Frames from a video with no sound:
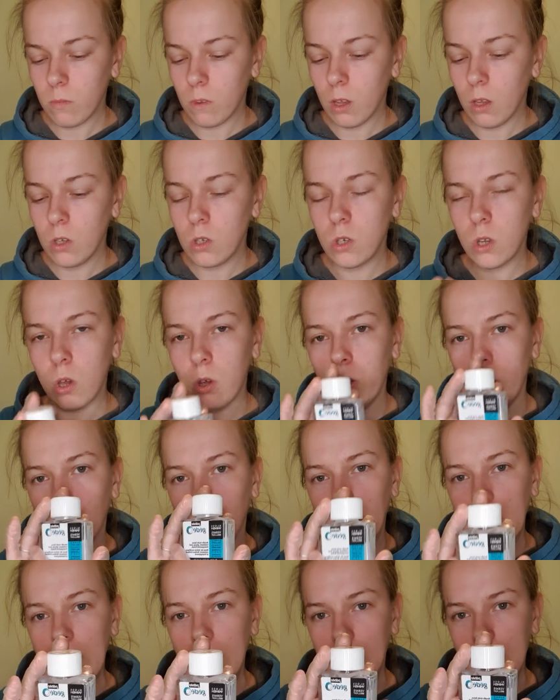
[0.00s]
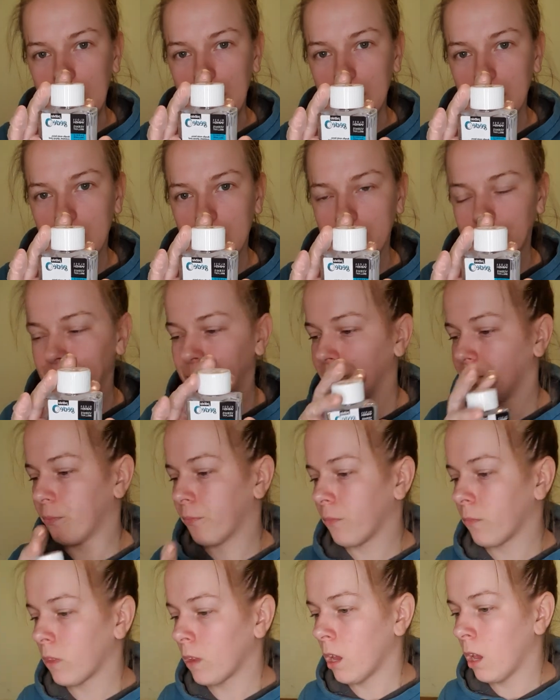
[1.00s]
So you need this
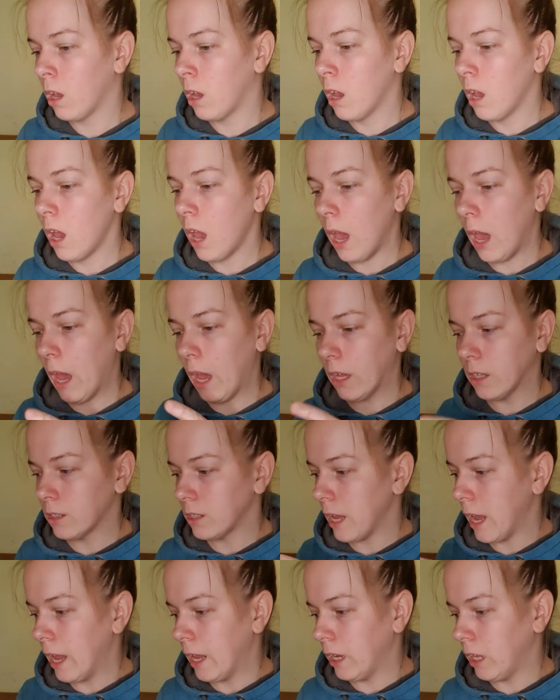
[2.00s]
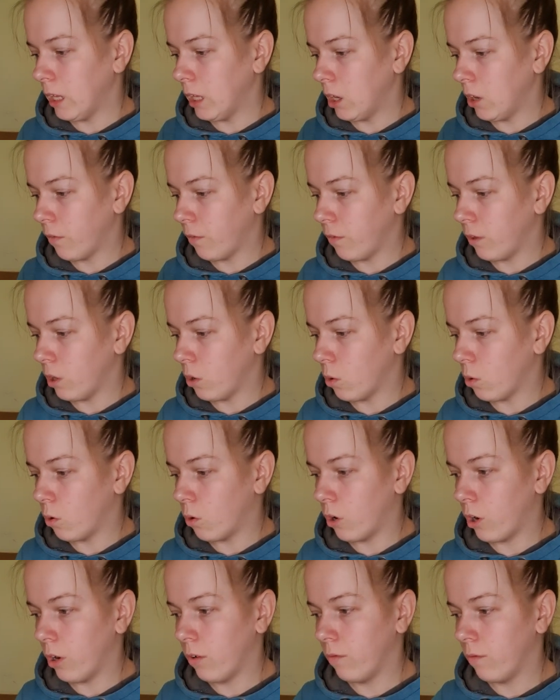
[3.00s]
and any of
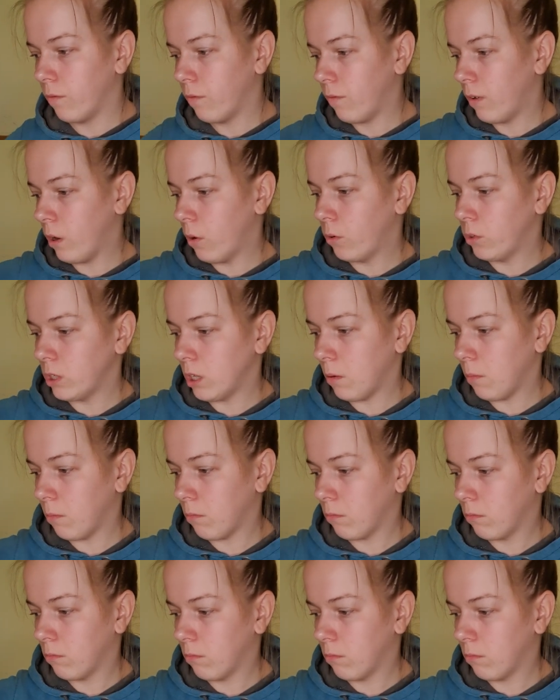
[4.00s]
your floating